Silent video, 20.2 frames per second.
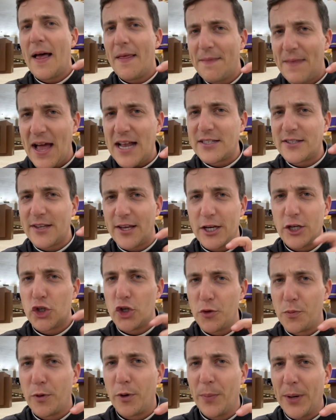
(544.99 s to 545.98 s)
That's like
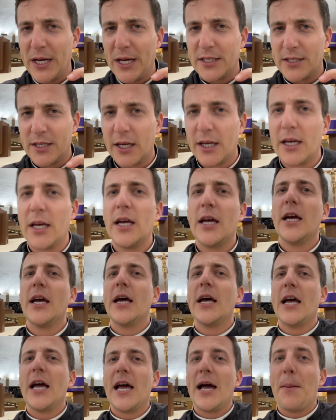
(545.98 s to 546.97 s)
super basic.
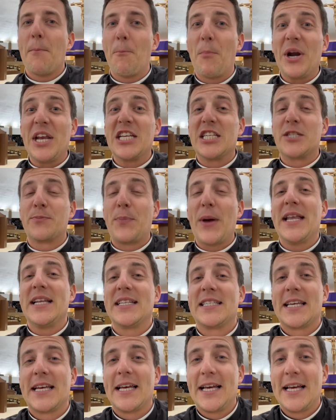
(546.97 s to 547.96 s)
But he
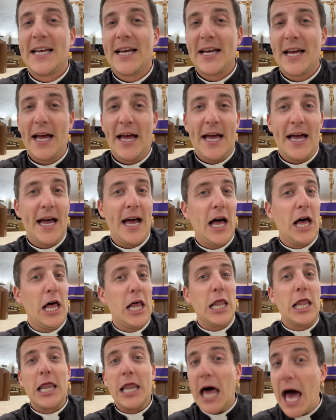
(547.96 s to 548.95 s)
spends a
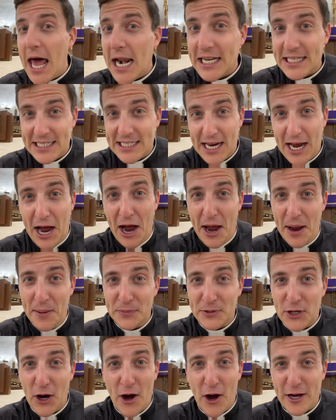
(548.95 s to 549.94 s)
lot of
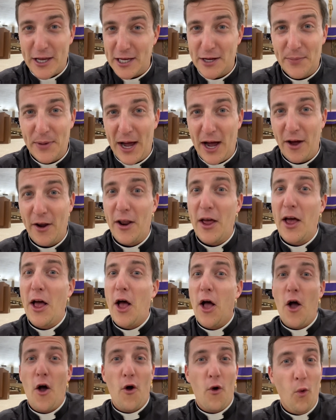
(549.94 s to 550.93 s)
time talking about
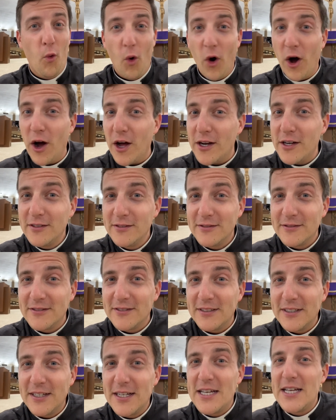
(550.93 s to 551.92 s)

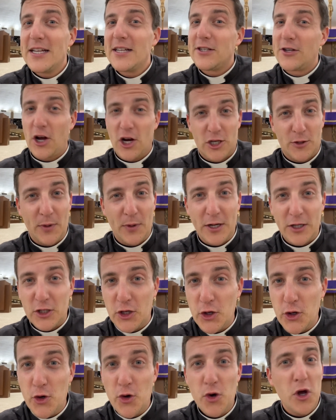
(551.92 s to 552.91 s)
1, talks about
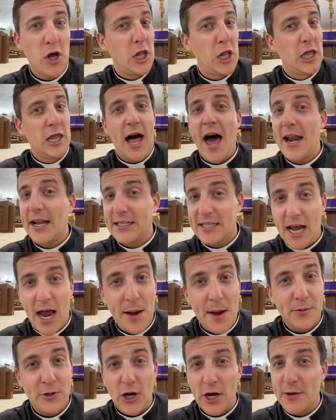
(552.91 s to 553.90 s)
2, a lot of
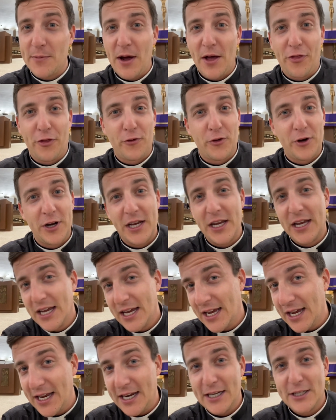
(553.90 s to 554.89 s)
time talking about 3,
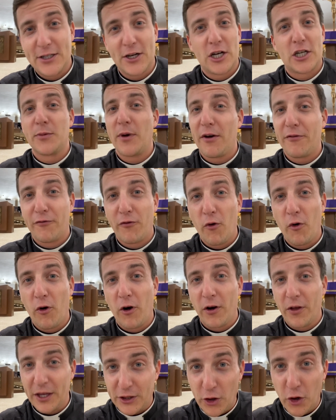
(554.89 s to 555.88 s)
and he talks about
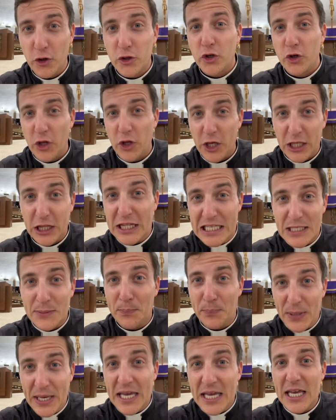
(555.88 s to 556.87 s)
4. Like those are like these
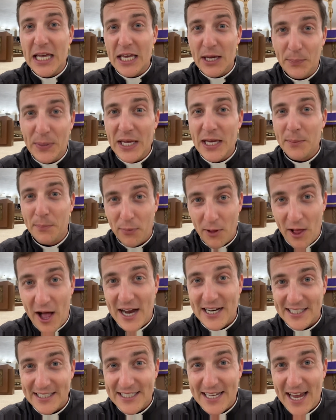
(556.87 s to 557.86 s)
big, big
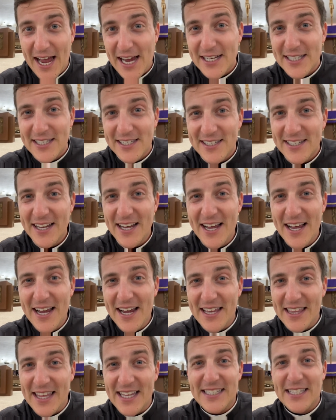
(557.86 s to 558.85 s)
blocks of text.
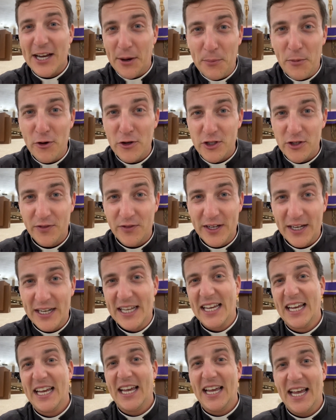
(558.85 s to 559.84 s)
They take up most of it.
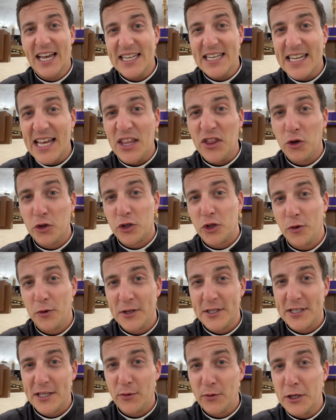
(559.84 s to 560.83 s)
And yet those are the
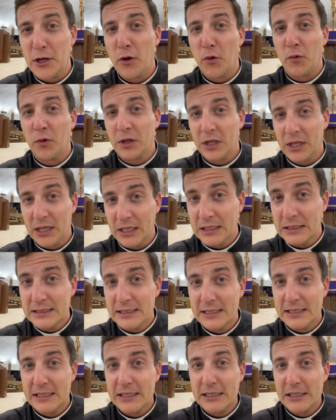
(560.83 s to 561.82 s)
ones that we don't really
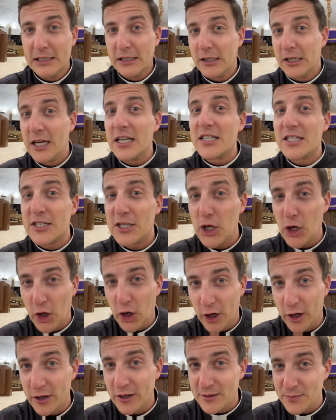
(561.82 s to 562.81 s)

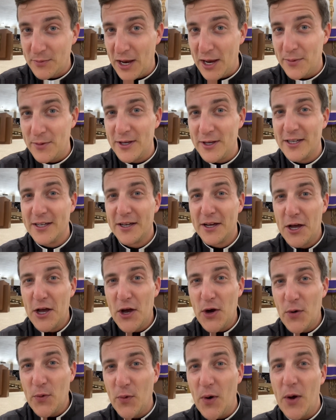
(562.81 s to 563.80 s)
consider maybe
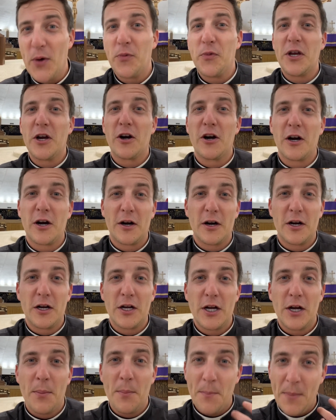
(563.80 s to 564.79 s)
when we
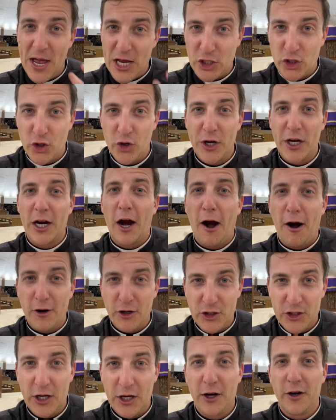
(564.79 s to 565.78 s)
are measuring
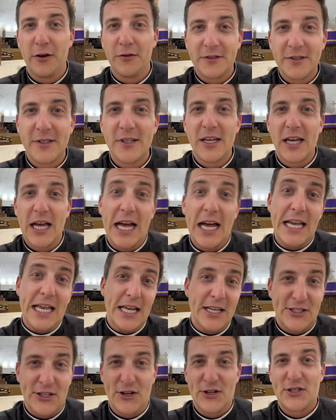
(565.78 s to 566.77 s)
ourselves
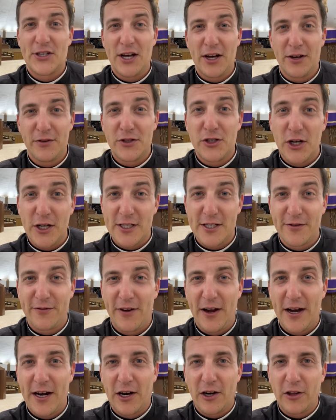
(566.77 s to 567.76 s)
against ourselves,
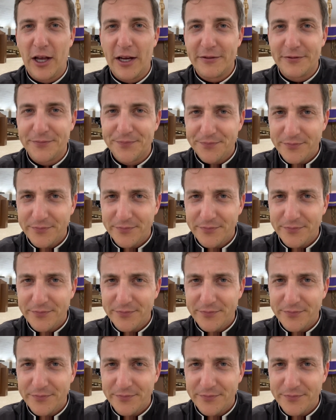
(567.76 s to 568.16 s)
justifying our life.